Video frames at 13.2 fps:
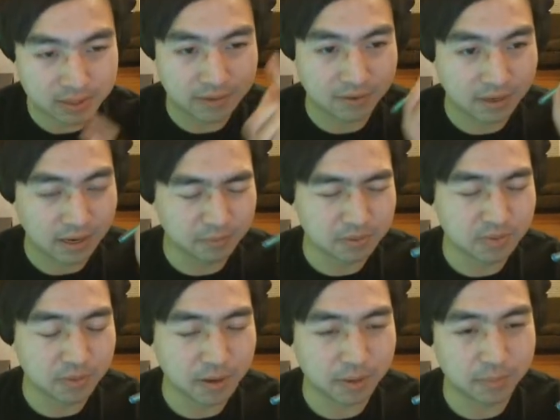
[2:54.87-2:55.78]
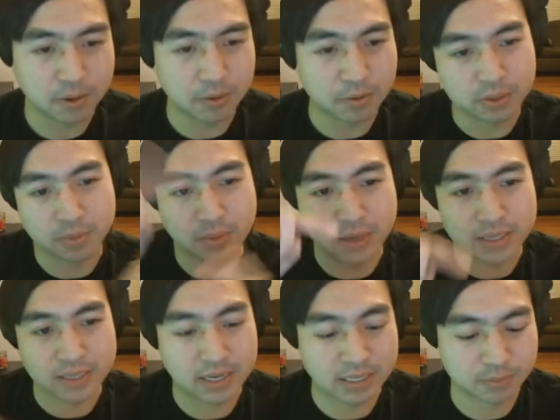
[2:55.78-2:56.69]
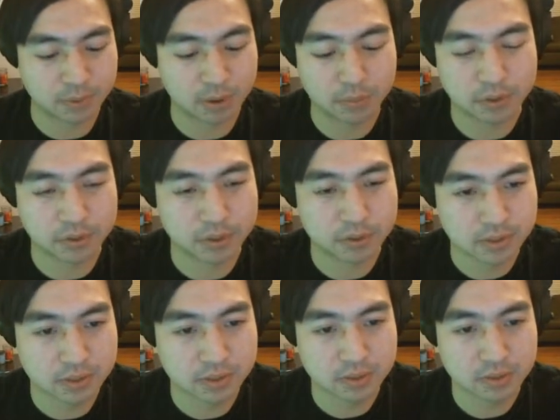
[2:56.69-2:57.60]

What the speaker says: If it comes from an up arrow, you're playing the next part with your heels.